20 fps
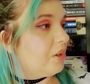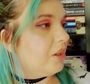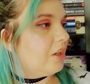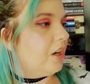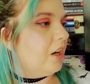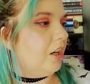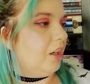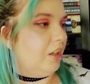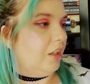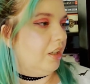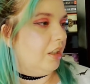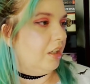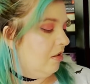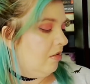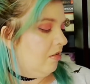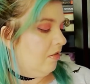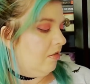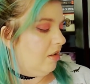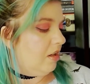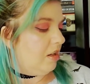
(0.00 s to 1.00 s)
arc
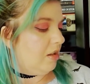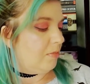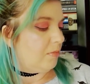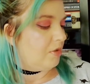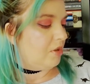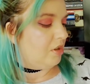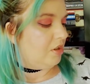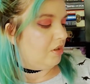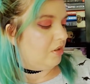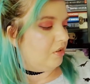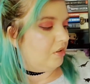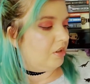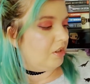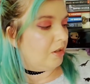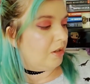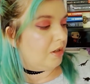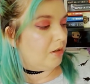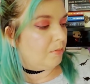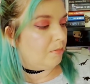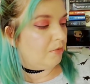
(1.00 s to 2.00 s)
called
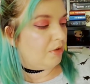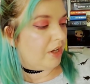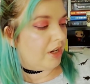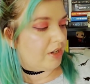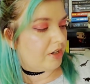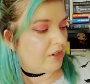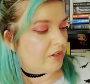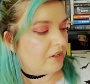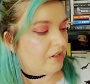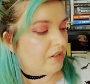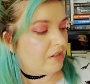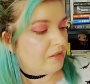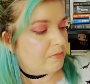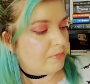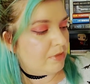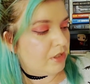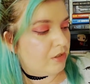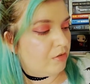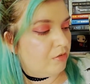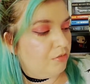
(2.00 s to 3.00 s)
The Plotters
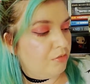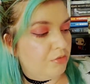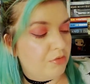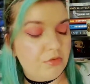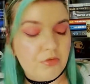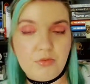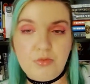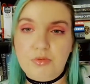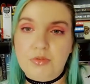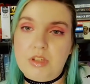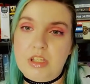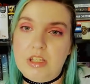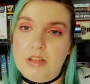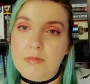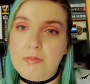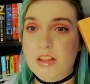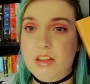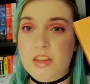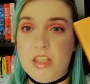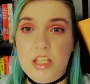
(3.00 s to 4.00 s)
by Eun-Soo
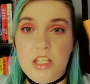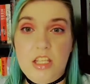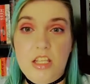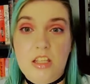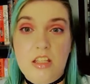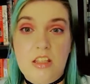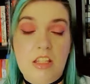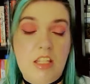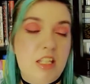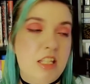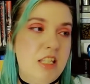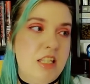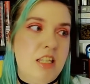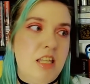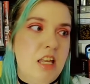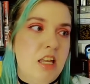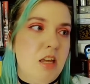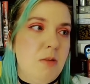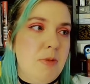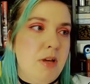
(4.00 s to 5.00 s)
Kim. This is
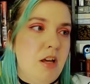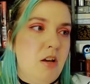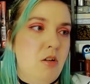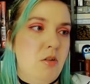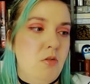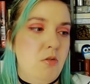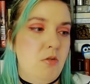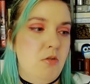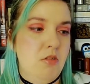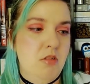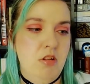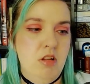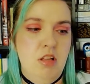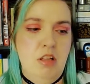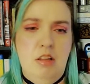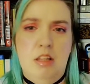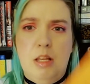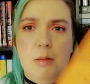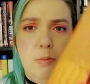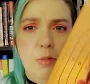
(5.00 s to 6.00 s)
like about
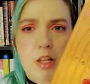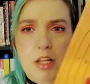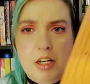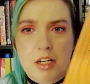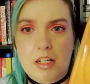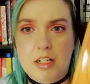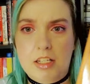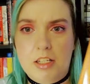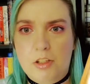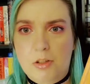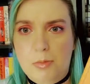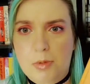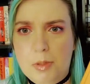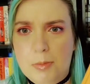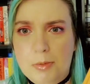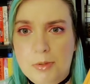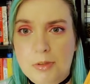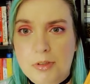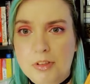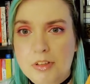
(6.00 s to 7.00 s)
like plotting to kill
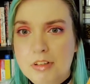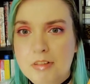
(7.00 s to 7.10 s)
people.